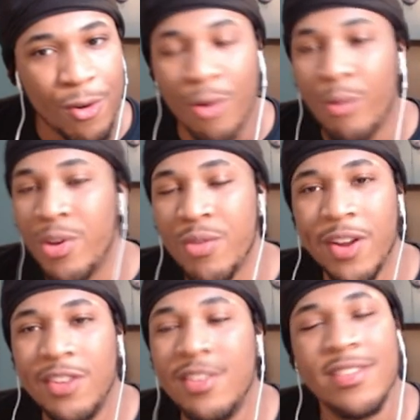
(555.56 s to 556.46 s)
or when you
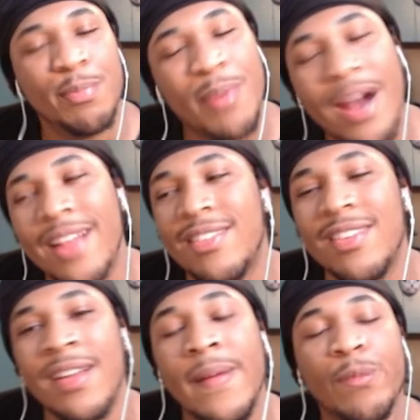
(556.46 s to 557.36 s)
run into your spots.
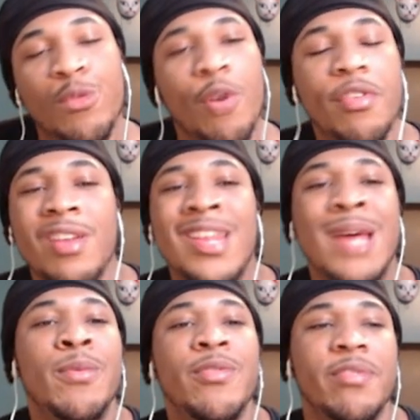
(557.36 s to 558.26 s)
Those are the type
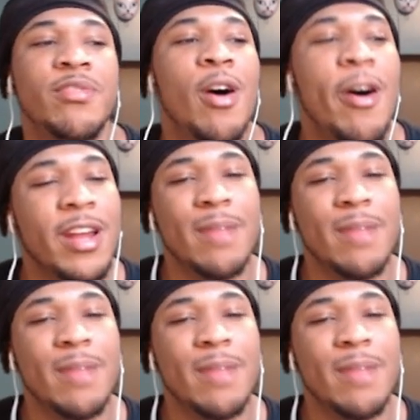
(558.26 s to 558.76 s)
of moves I'm talking